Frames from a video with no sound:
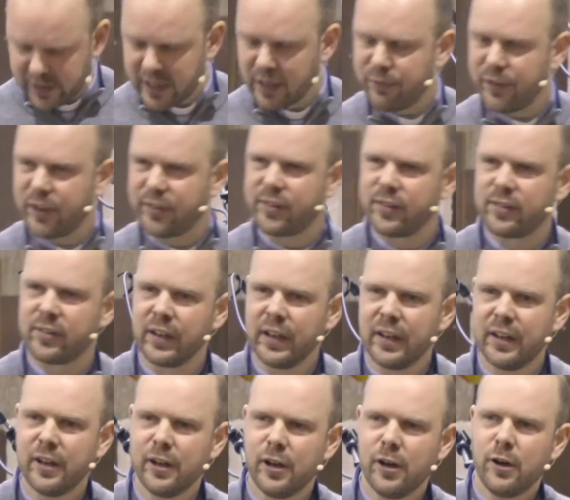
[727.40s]
looking at verses
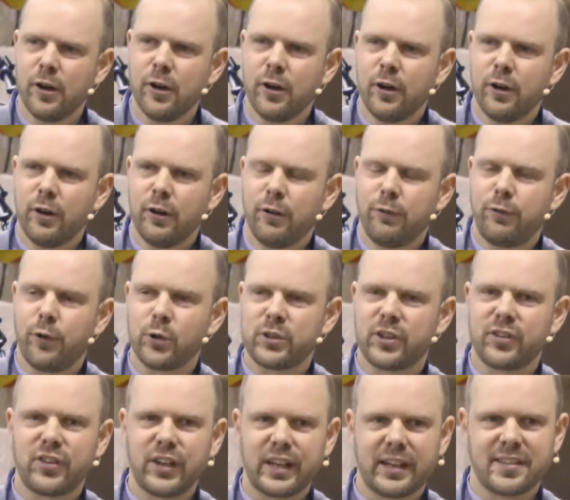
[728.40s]
4
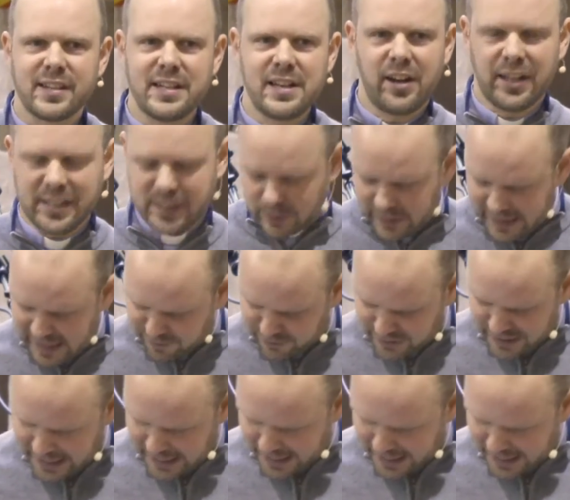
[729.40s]
to 6 and 9 to 11